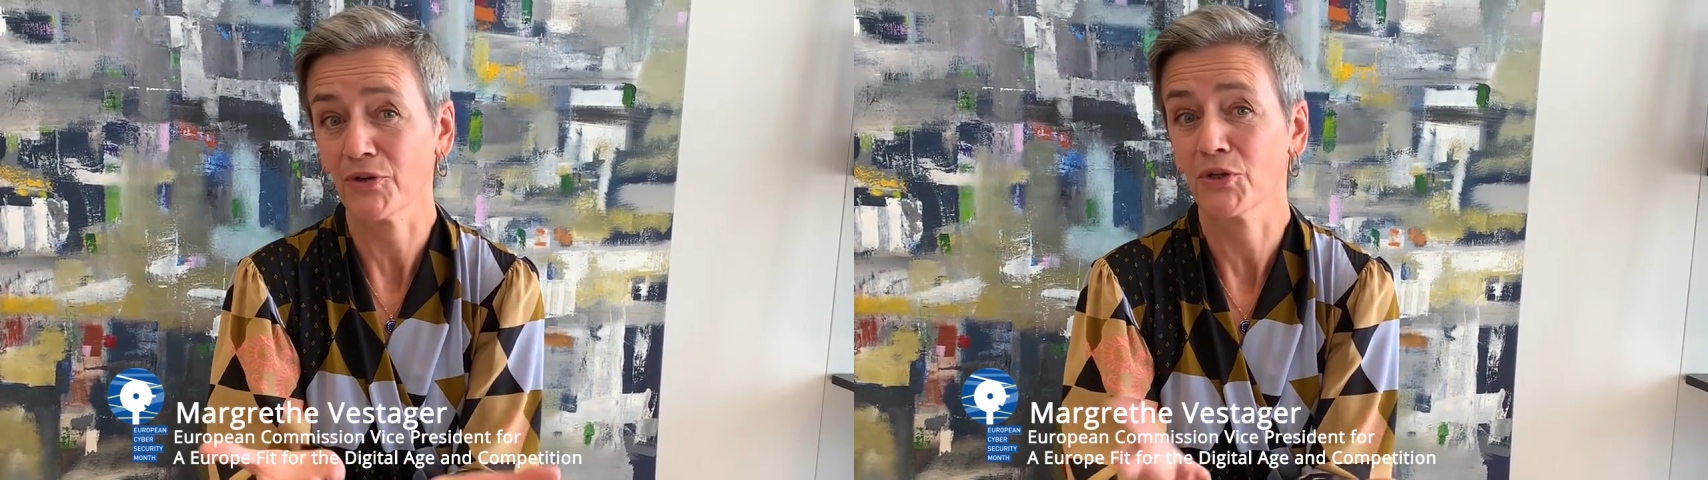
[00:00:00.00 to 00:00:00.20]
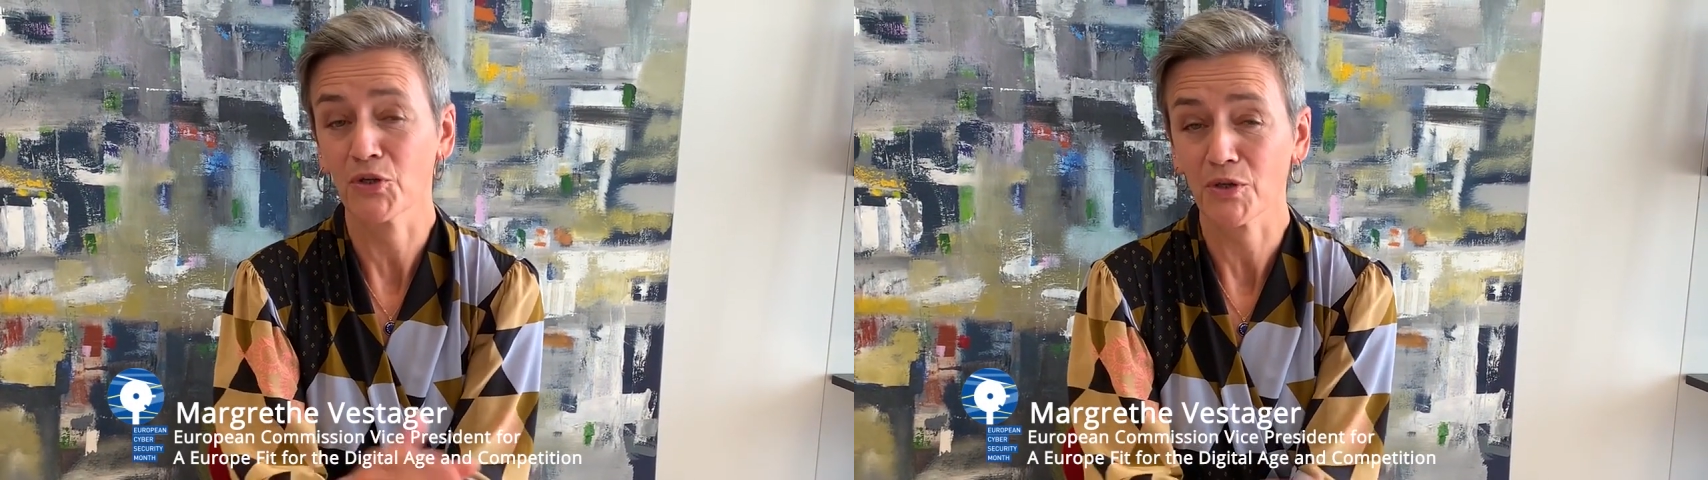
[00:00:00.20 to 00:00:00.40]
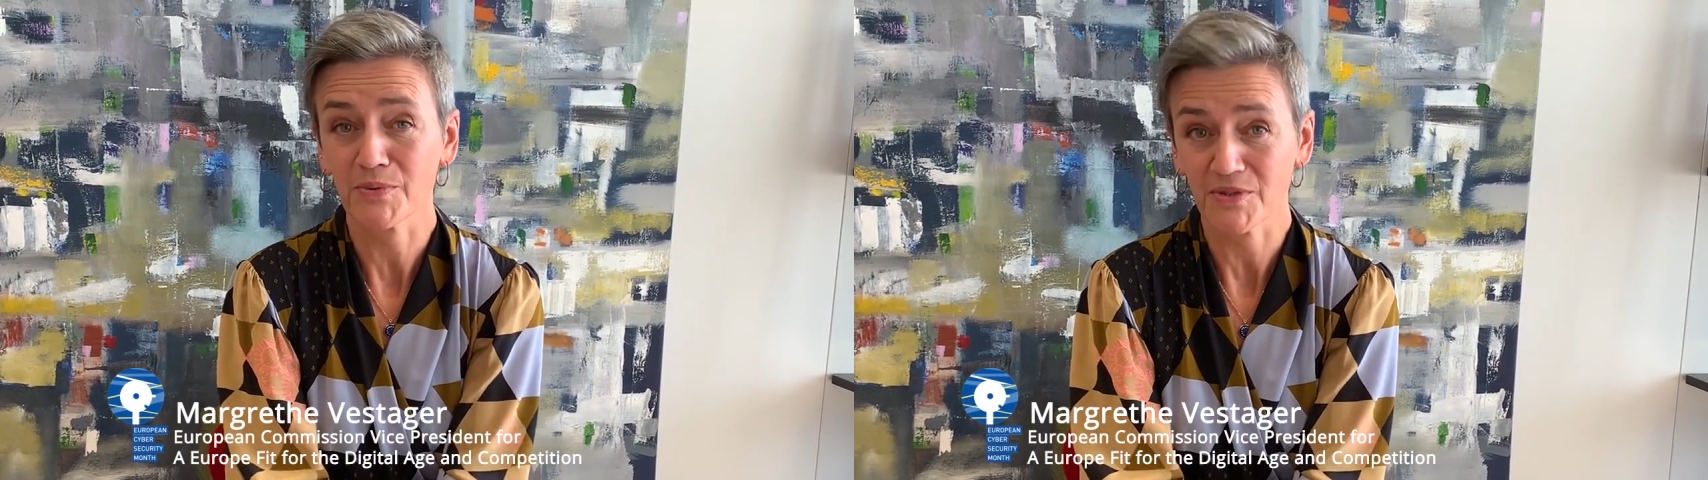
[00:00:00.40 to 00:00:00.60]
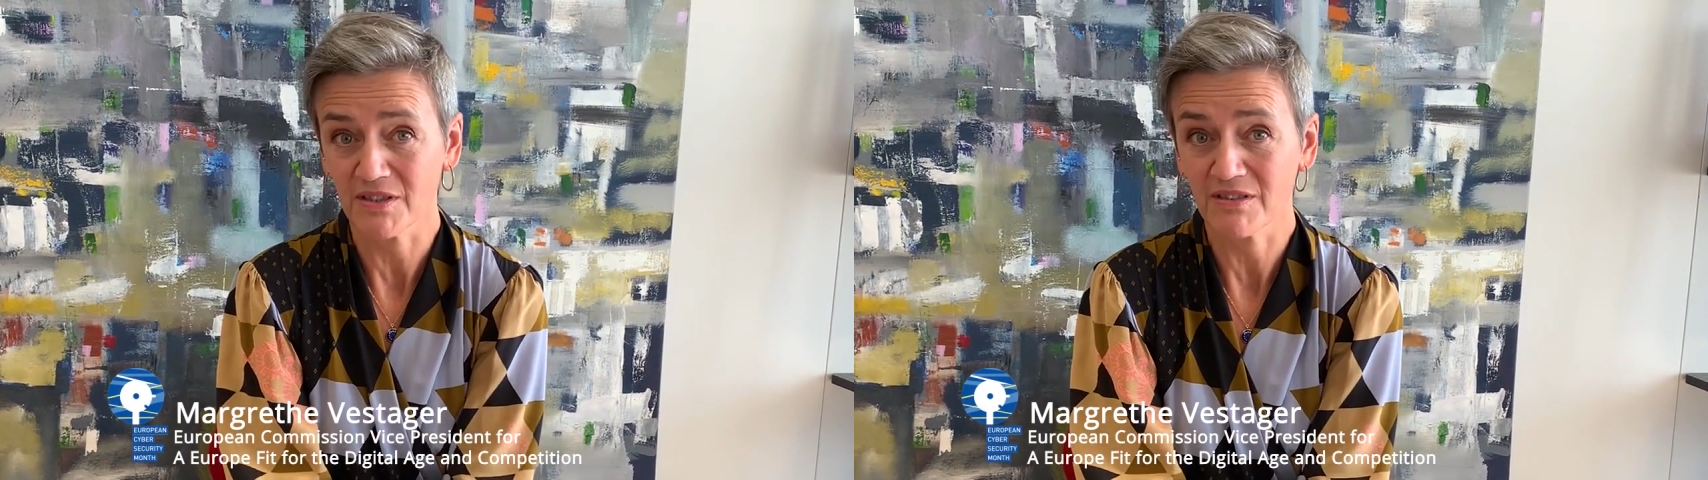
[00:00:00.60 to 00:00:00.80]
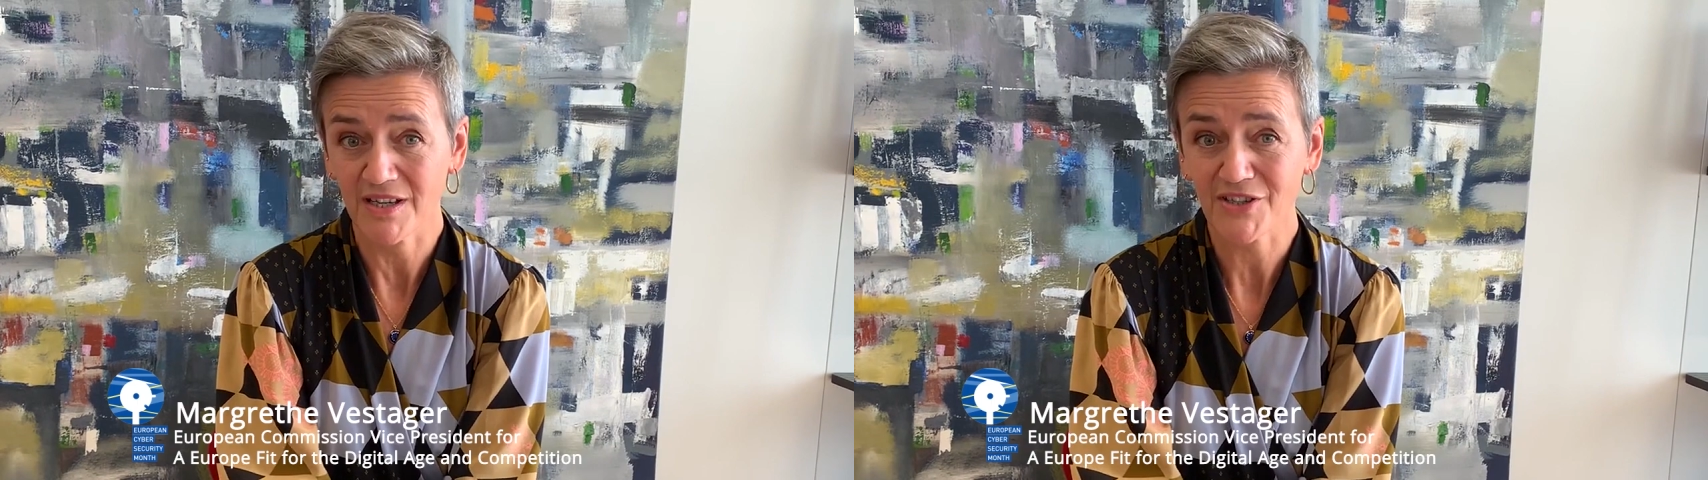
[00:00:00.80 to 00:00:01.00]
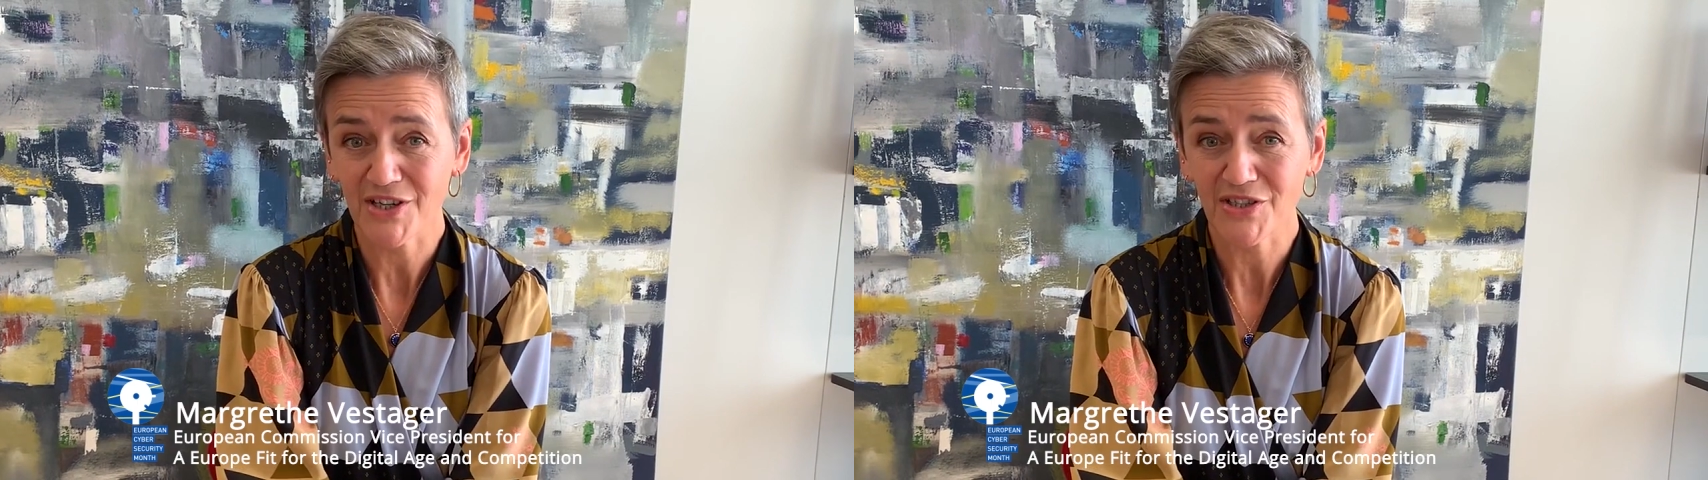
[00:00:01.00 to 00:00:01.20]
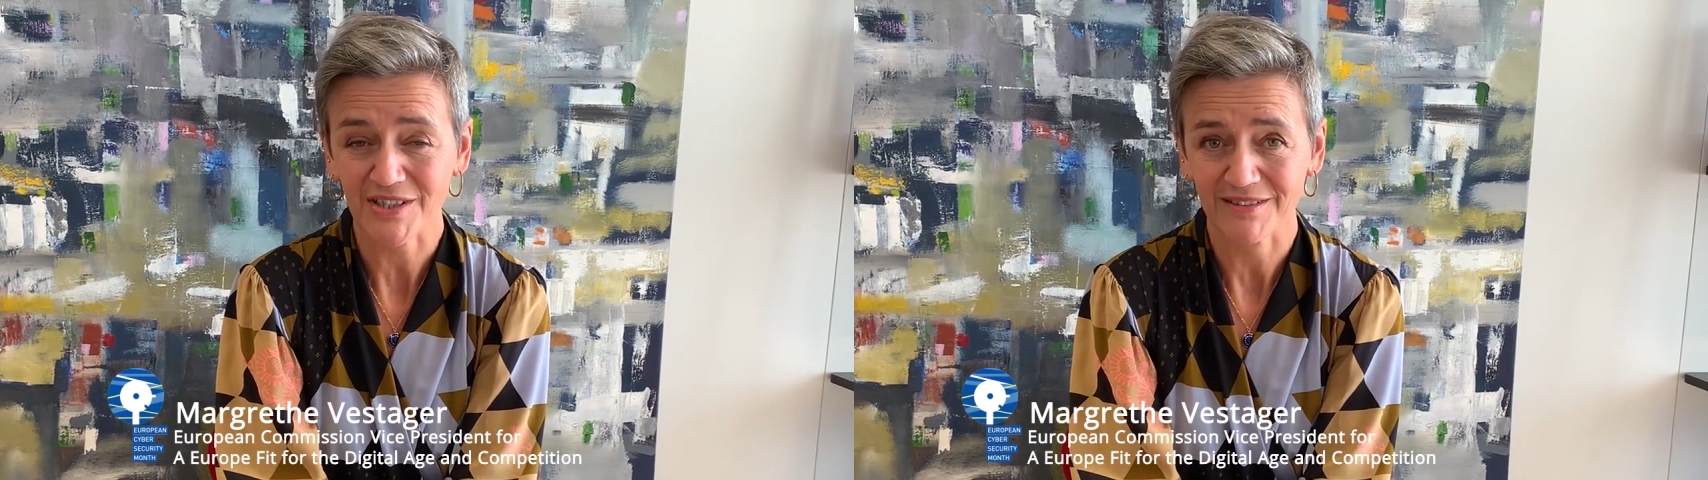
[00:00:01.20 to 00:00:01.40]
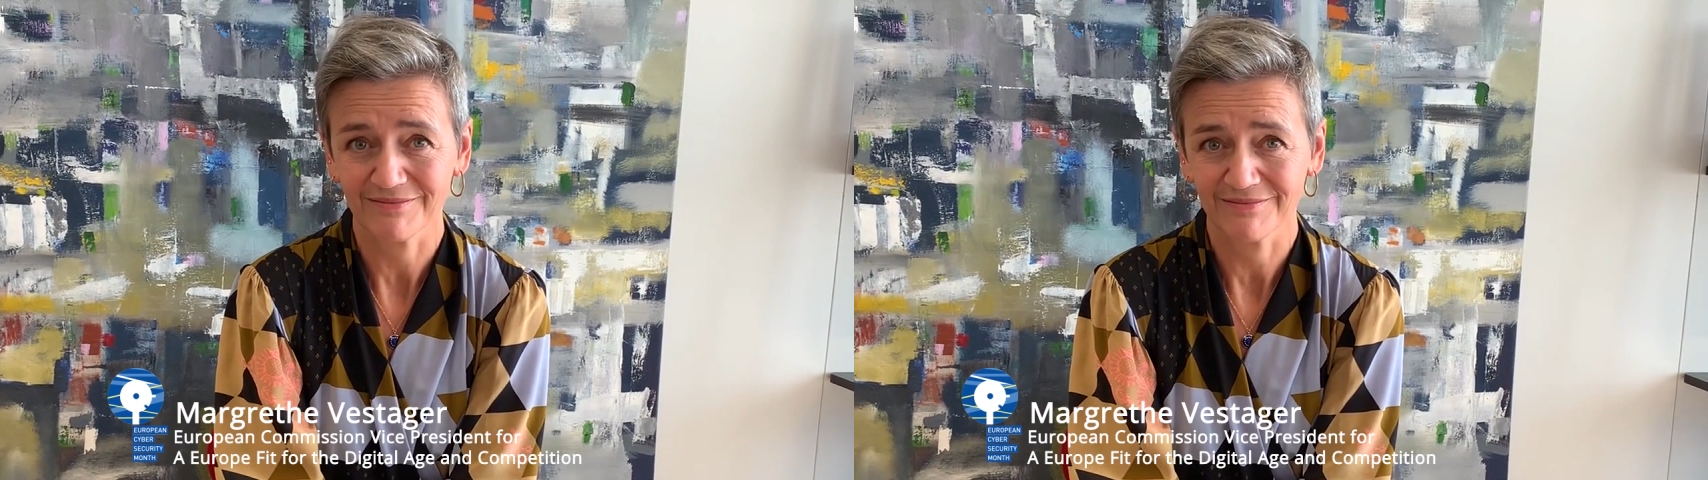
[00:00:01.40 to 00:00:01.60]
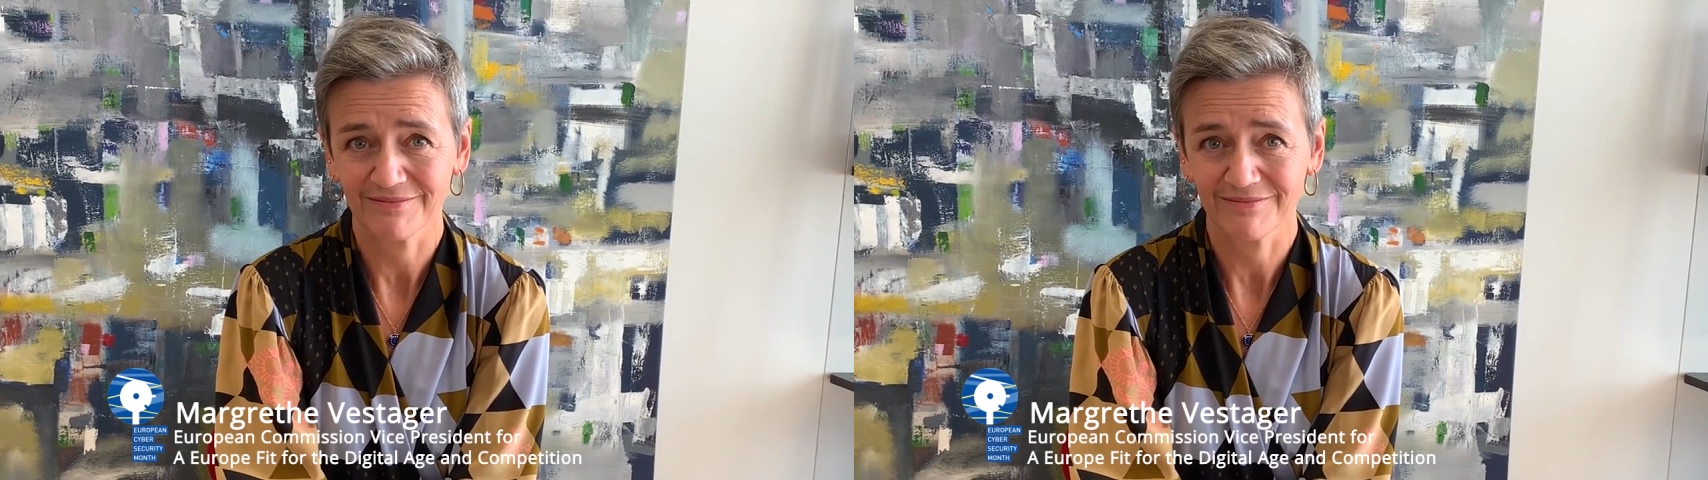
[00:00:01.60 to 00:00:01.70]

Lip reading: for Europe's digitization.